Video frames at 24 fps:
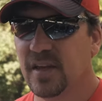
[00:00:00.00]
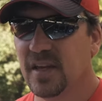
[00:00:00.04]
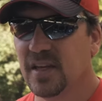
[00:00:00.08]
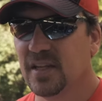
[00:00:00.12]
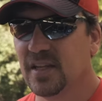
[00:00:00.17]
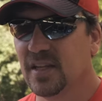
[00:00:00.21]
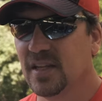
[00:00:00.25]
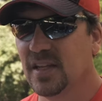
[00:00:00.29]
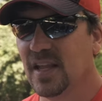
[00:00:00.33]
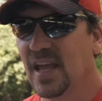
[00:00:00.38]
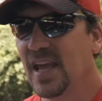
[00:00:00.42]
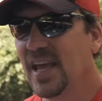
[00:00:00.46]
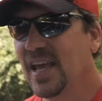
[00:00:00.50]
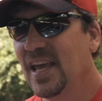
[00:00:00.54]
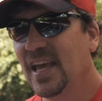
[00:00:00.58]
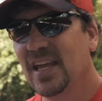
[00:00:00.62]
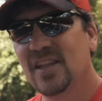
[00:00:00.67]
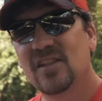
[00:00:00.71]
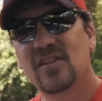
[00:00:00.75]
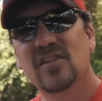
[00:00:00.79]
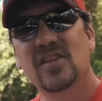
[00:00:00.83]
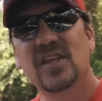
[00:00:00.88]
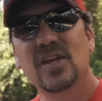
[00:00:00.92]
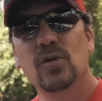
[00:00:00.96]
it
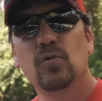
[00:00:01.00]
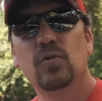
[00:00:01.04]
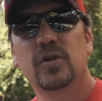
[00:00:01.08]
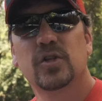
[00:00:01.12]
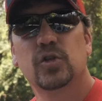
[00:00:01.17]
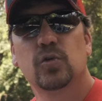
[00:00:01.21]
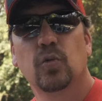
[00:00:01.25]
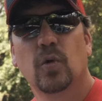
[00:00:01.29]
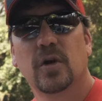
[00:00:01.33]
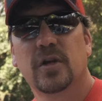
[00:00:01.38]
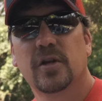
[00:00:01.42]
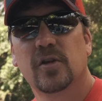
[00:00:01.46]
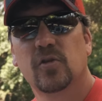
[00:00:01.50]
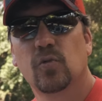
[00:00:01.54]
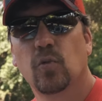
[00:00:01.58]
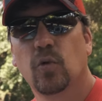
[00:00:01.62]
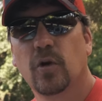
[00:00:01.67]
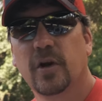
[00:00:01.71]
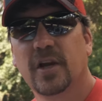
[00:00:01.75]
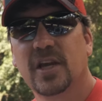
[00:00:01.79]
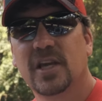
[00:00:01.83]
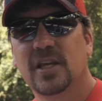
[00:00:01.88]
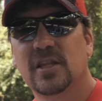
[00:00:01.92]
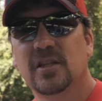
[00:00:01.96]
and see which one is
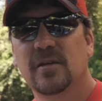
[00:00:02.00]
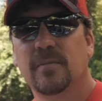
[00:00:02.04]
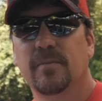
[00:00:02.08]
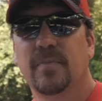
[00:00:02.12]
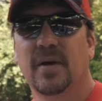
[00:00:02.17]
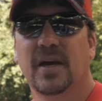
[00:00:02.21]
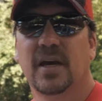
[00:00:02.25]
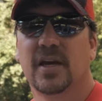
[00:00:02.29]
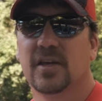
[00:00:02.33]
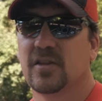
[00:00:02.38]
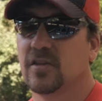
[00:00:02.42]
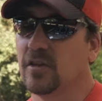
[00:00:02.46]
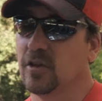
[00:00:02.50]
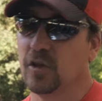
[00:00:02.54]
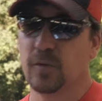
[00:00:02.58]
working the best.